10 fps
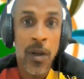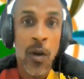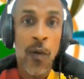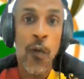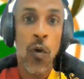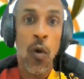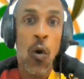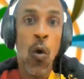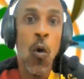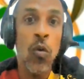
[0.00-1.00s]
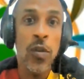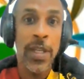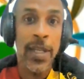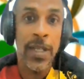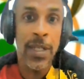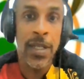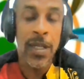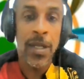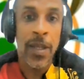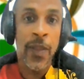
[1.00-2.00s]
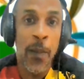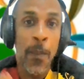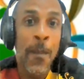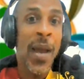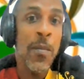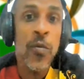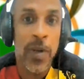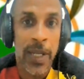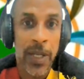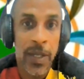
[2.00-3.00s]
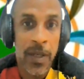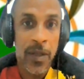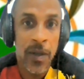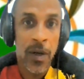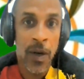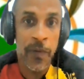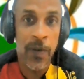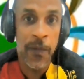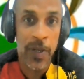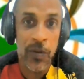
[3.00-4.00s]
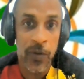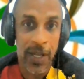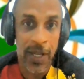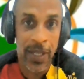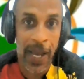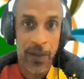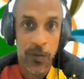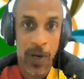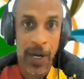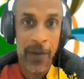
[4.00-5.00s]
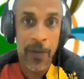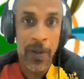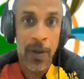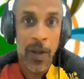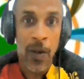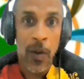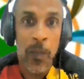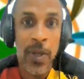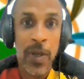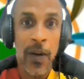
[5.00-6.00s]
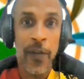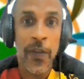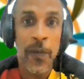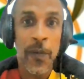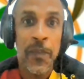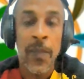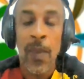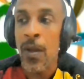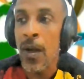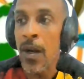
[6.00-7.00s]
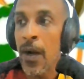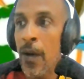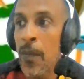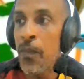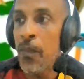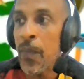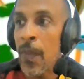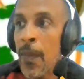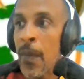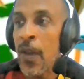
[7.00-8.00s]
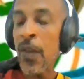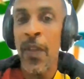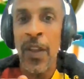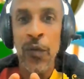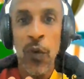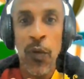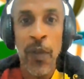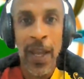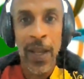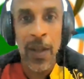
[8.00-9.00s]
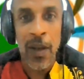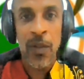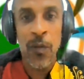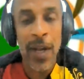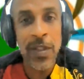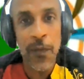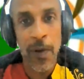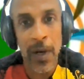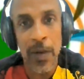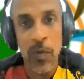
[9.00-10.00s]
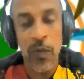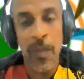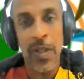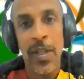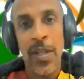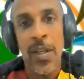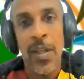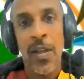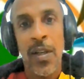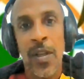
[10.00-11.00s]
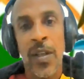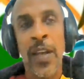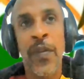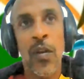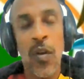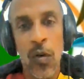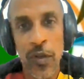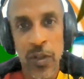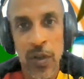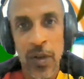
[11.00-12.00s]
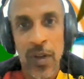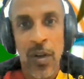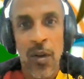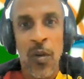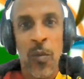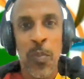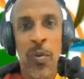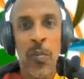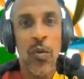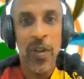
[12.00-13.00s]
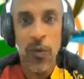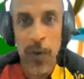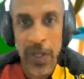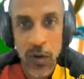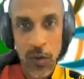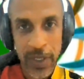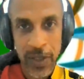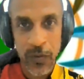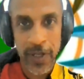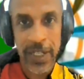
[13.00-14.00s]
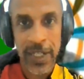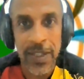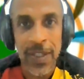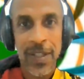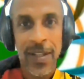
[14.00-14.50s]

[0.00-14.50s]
for holding the memory of the victory at Ottawa, because you know, the Rastafari movement in their culture, promoting the red, gold, and green,